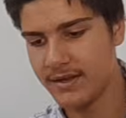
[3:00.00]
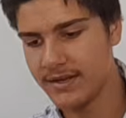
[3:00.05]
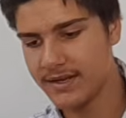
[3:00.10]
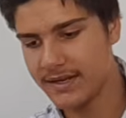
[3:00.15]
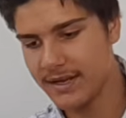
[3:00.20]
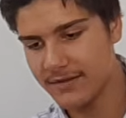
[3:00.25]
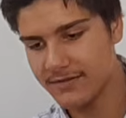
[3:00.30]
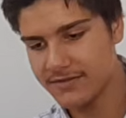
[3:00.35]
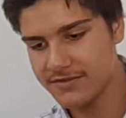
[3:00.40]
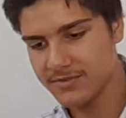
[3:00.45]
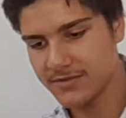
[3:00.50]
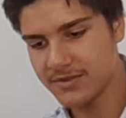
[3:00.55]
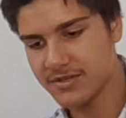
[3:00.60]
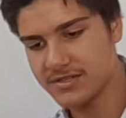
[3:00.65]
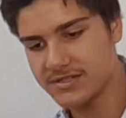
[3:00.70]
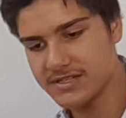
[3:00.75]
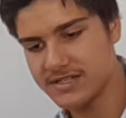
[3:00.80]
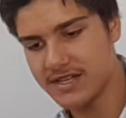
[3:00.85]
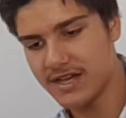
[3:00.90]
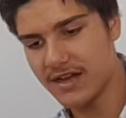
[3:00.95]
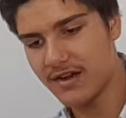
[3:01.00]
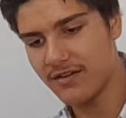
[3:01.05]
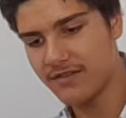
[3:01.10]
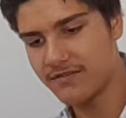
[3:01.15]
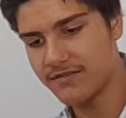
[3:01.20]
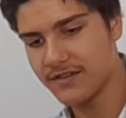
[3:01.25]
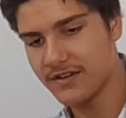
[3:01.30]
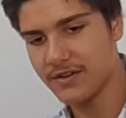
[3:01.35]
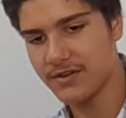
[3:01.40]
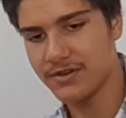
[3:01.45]
came with some good stuff.
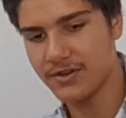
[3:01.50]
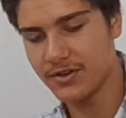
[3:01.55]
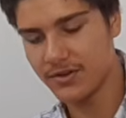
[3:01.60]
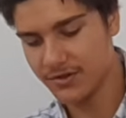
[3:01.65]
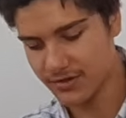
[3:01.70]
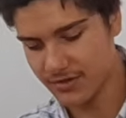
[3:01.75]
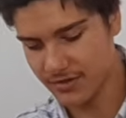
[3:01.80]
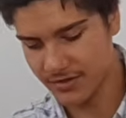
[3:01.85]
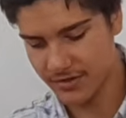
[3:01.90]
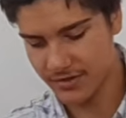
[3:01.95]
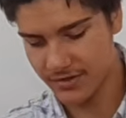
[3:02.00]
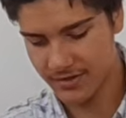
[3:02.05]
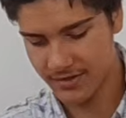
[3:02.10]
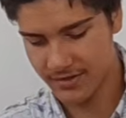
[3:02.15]
You got the,